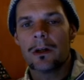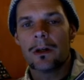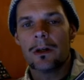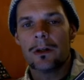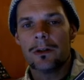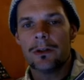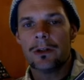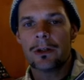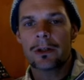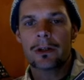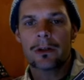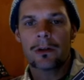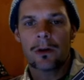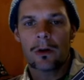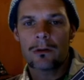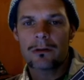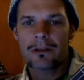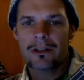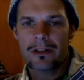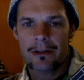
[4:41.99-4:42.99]
You can
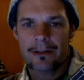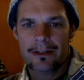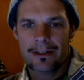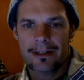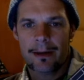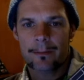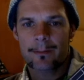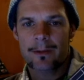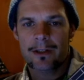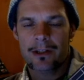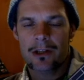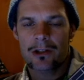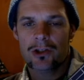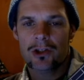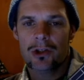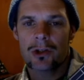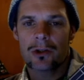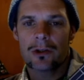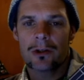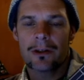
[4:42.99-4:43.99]
also
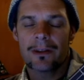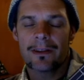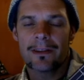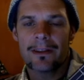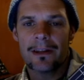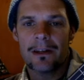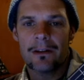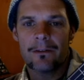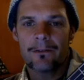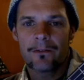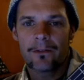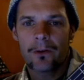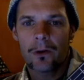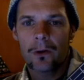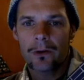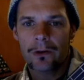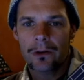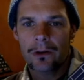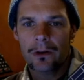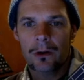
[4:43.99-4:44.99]
substitute the
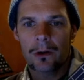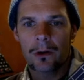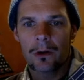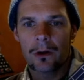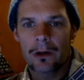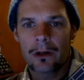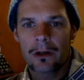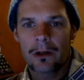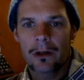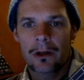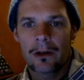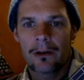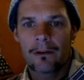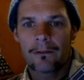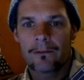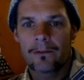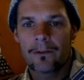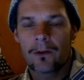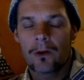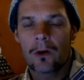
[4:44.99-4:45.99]
fourth chord
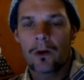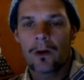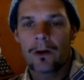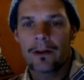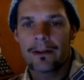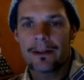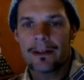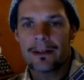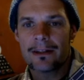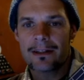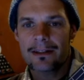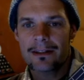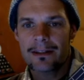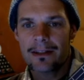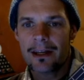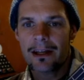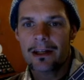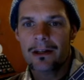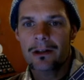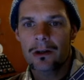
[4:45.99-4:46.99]
for the
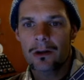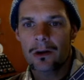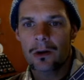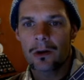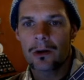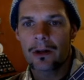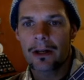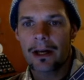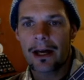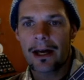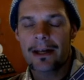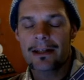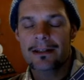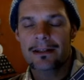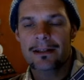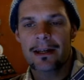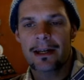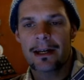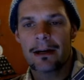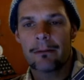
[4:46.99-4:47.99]
second chord
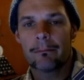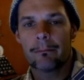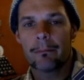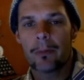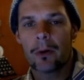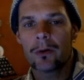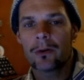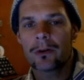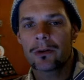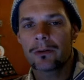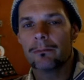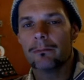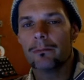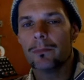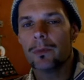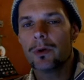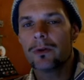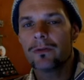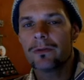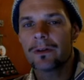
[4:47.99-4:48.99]
as they are both
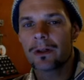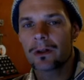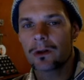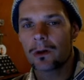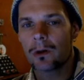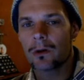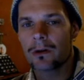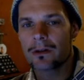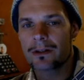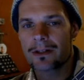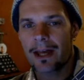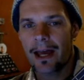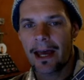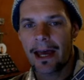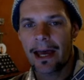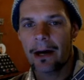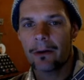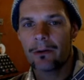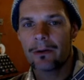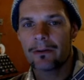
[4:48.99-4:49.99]
moving chords.
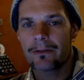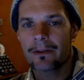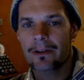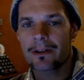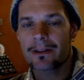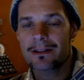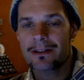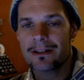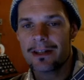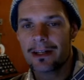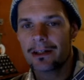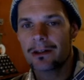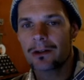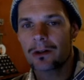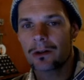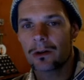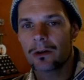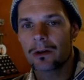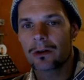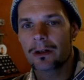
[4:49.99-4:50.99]
However, the second
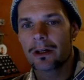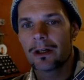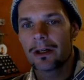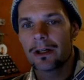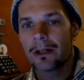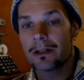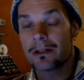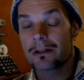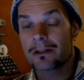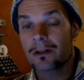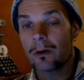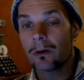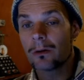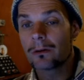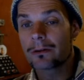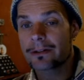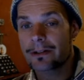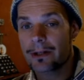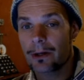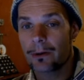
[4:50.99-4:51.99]
chord is
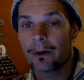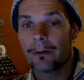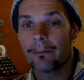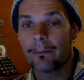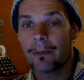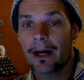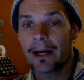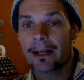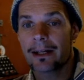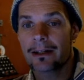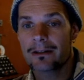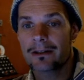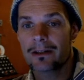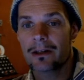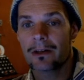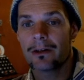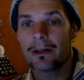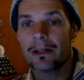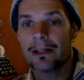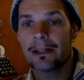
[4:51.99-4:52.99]
also a minor,
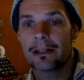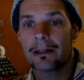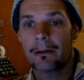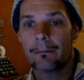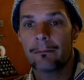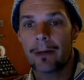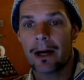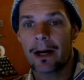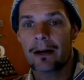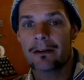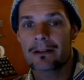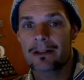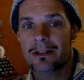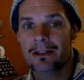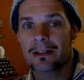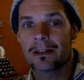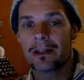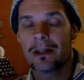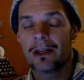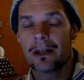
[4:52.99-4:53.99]
so in
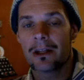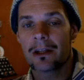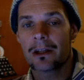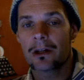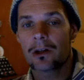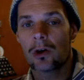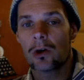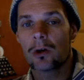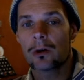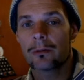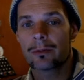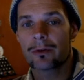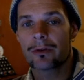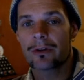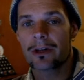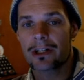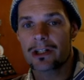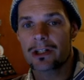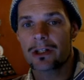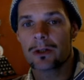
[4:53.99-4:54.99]
comparison, the chord
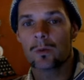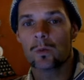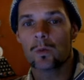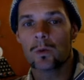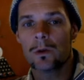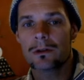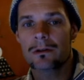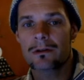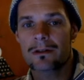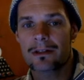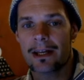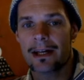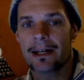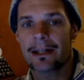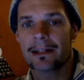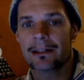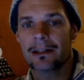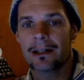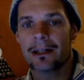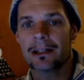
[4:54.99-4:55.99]
progression will
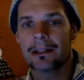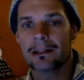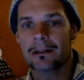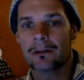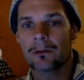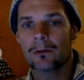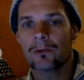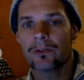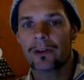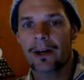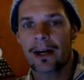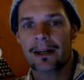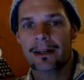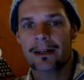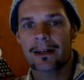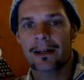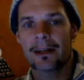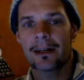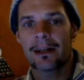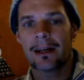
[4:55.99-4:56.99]
sound a little
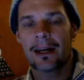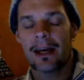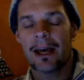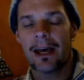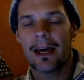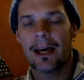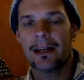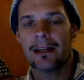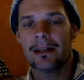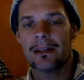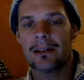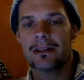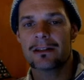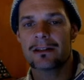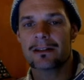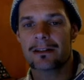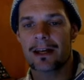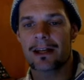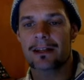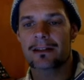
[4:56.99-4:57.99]
darker, and it
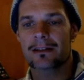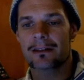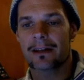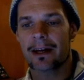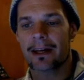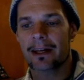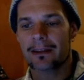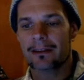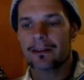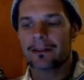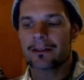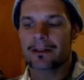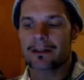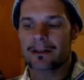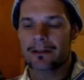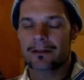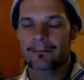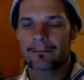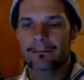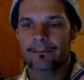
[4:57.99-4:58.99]
sounds like
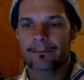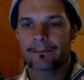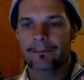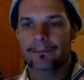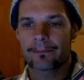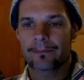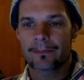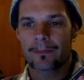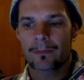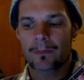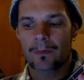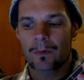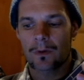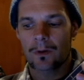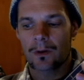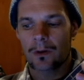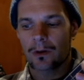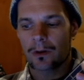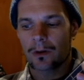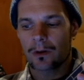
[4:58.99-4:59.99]
this.
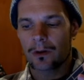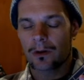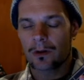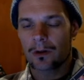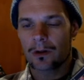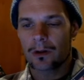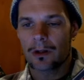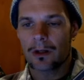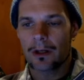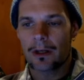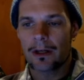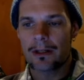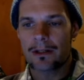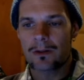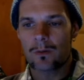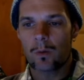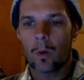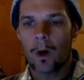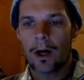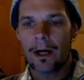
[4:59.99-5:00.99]

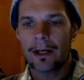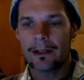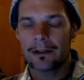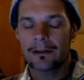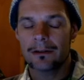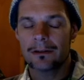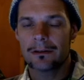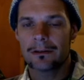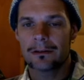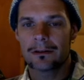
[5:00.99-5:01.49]
There's one,